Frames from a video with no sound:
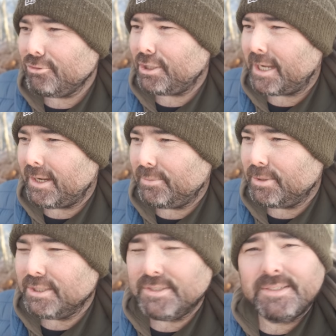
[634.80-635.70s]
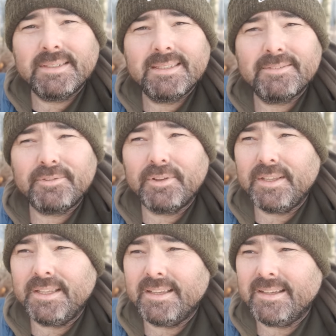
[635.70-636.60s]
running out of words for
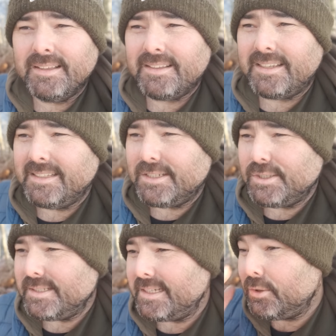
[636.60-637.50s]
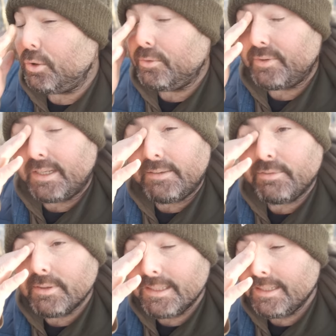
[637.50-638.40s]
the uh, the conditions here hopefully
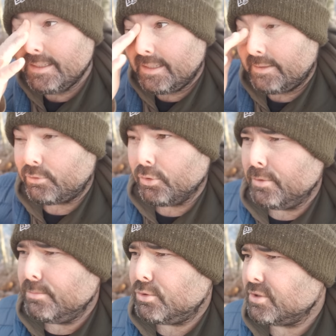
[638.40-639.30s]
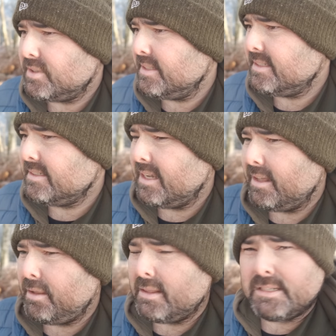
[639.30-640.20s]
I've I've done them justice uh,
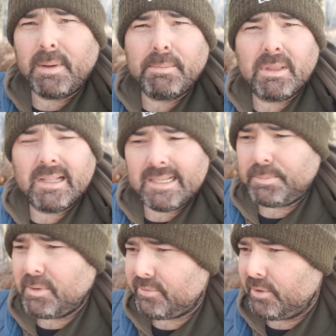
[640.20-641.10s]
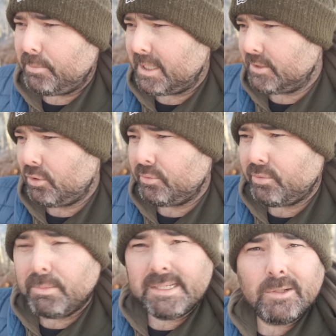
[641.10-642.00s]
I think this might be the last bit of filming I do
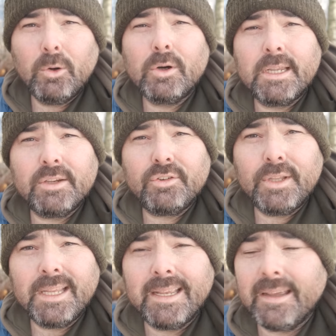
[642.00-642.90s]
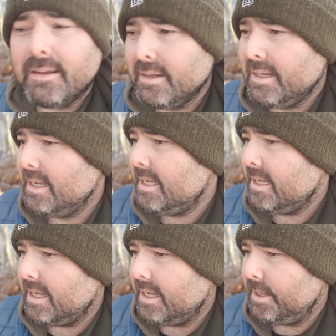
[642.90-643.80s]
from this location here
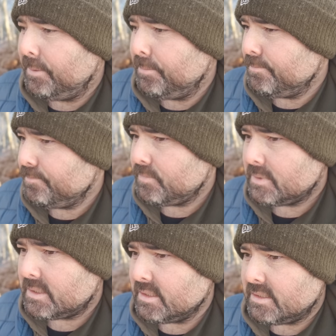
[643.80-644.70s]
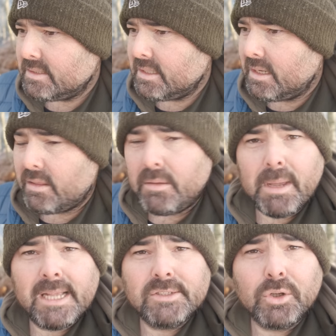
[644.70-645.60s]
because um, uh, I think
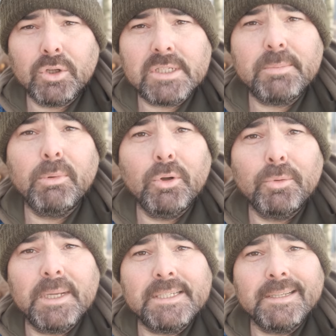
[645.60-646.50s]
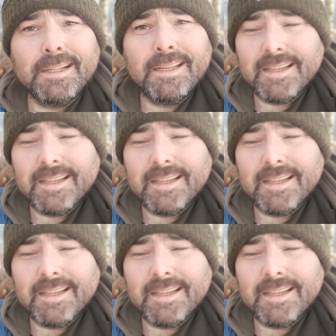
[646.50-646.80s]
my head's going to explode basically